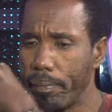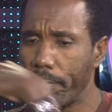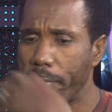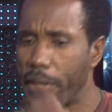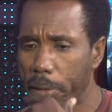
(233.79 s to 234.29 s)

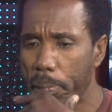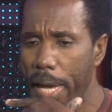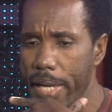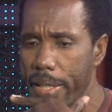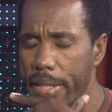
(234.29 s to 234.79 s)
the
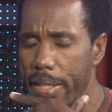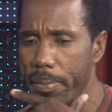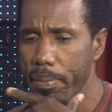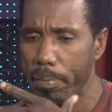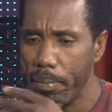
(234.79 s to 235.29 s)
space,
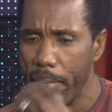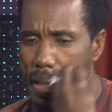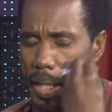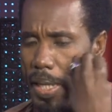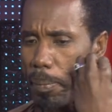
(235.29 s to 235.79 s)

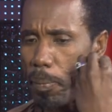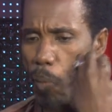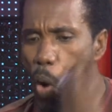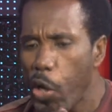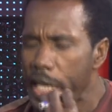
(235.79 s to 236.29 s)

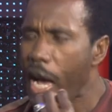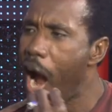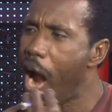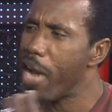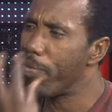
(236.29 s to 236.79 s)
working
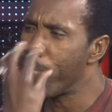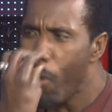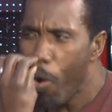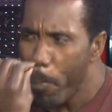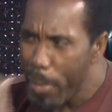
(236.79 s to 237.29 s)
hard,
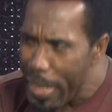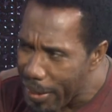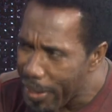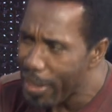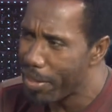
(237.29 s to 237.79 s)

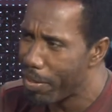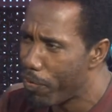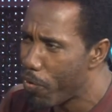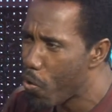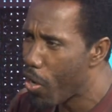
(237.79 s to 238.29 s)
maintaining the
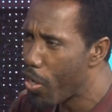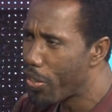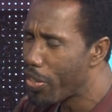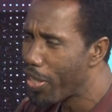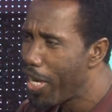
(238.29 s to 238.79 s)

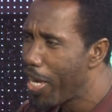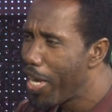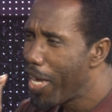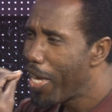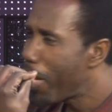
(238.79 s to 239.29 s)
focus.
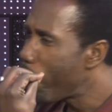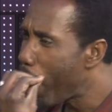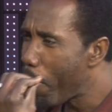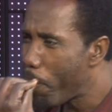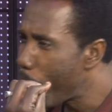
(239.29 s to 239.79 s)

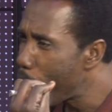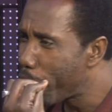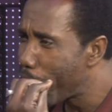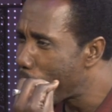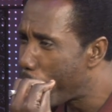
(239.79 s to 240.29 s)

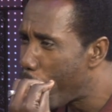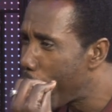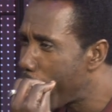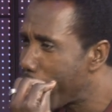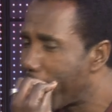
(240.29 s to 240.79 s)
Weren't you at
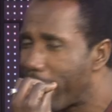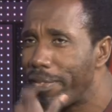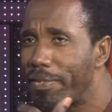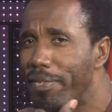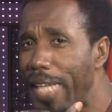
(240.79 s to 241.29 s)
points
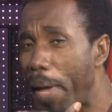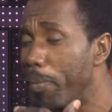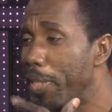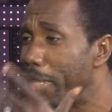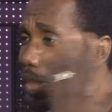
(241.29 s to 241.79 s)

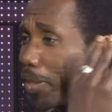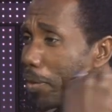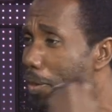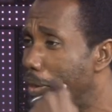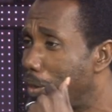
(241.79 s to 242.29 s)
tempted
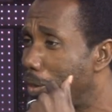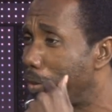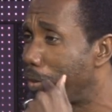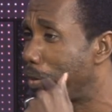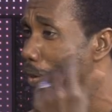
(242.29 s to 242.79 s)
to
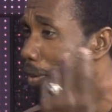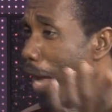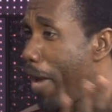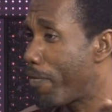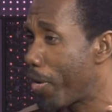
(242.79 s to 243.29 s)

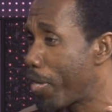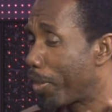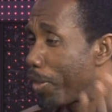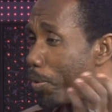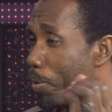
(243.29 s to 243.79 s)

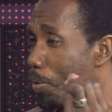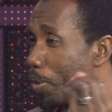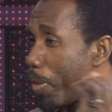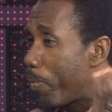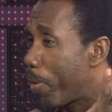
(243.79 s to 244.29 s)
divert, to go
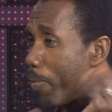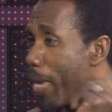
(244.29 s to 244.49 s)
somewhere